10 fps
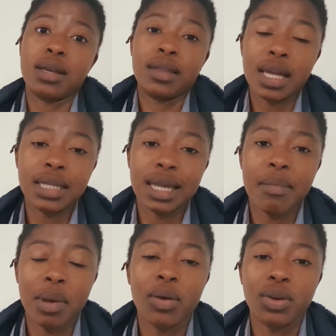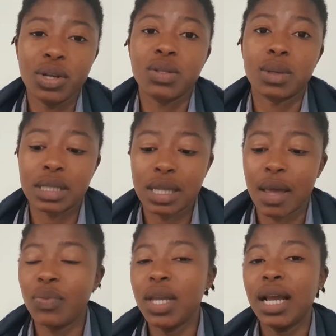and that same male nurse was
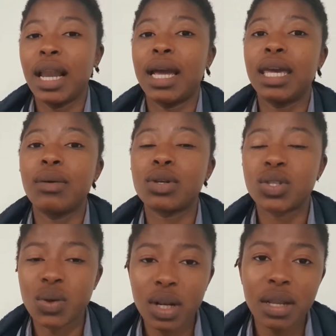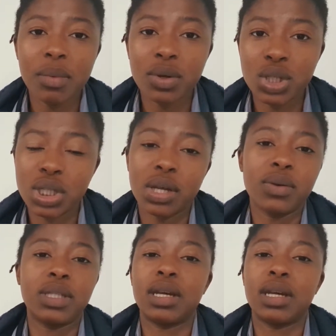there, like he was totally more chilled.